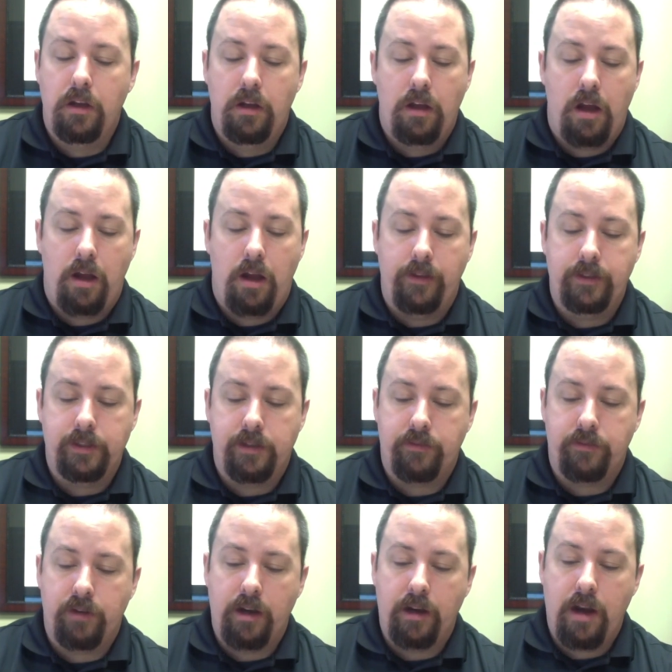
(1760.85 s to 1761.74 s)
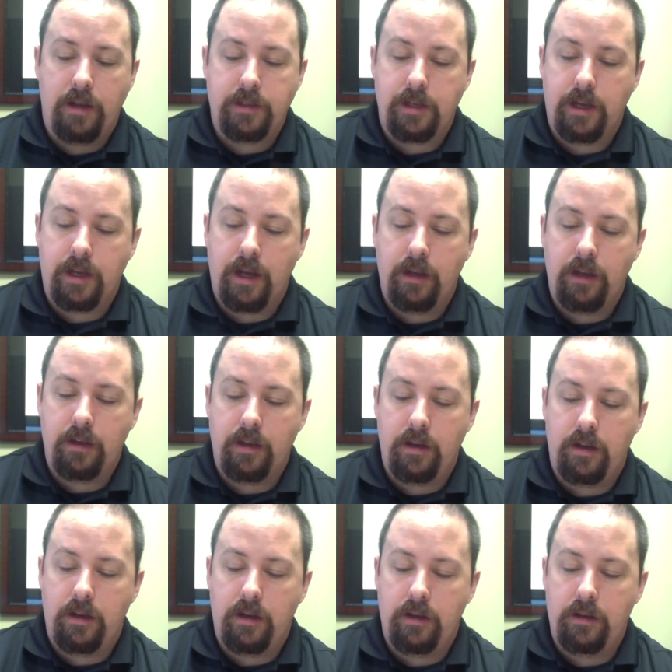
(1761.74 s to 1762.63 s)
all these different Gnostic
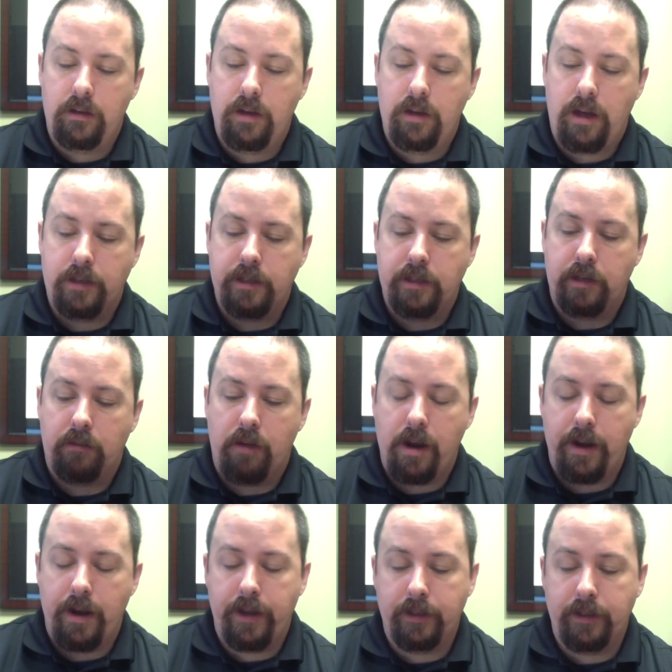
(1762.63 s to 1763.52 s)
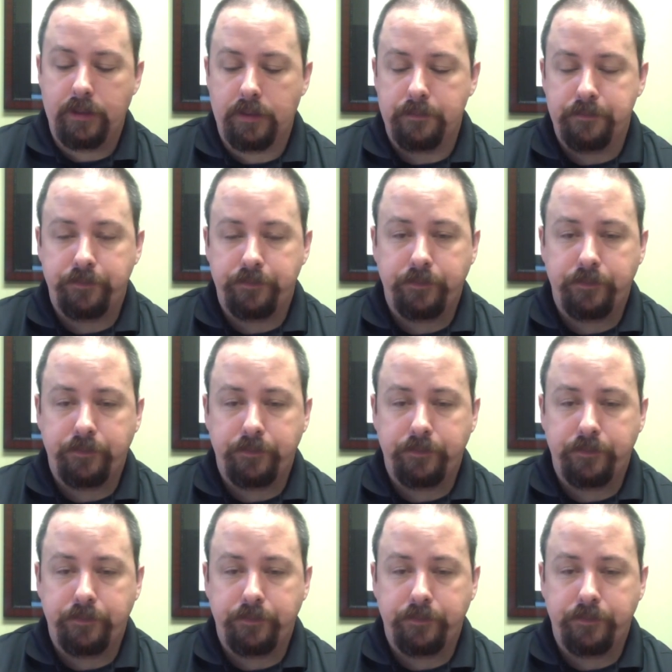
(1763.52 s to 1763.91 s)
uh, Gnostic writings,